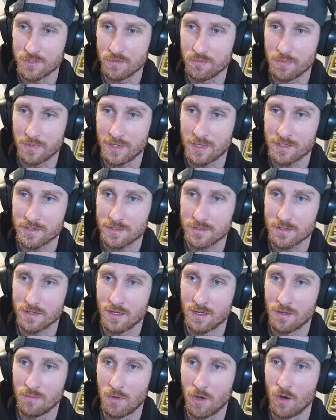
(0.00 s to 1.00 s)
picks
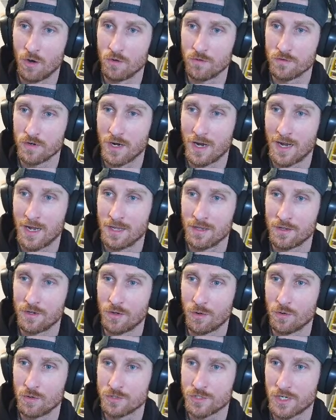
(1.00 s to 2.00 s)
over Allen
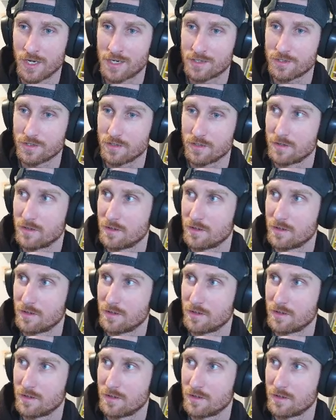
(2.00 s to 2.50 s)
or Jackson?